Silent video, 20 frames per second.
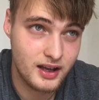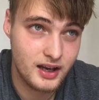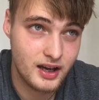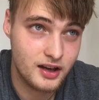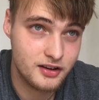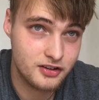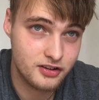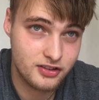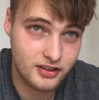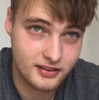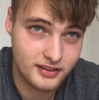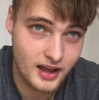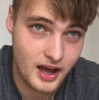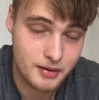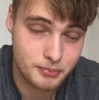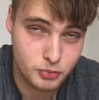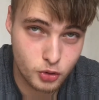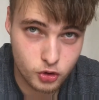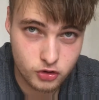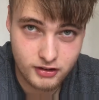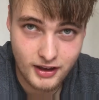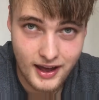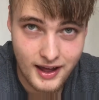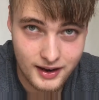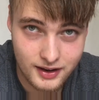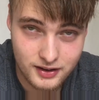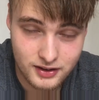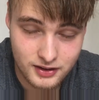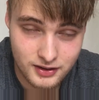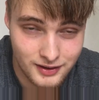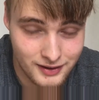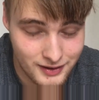I just think they have more talent.